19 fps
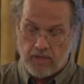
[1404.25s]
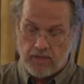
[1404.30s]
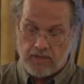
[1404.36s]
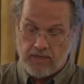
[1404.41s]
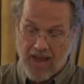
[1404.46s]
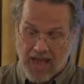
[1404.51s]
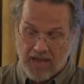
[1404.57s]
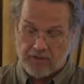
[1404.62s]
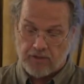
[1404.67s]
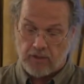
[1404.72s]

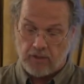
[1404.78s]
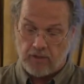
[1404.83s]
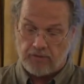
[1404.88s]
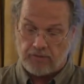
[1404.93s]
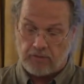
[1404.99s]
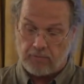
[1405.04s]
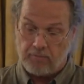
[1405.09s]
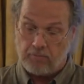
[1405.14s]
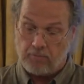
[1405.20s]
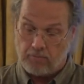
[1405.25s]

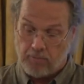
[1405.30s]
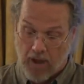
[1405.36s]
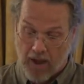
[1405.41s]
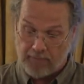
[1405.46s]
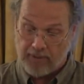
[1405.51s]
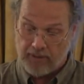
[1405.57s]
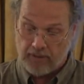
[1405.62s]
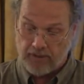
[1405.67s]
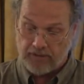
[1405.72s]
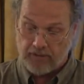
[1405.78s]
nationalism,
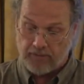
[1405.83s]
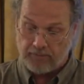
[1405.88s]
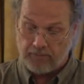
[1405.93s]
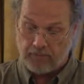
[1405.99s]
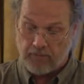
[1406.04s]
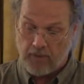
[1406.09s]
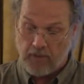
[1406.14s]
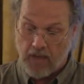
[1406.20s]
populism,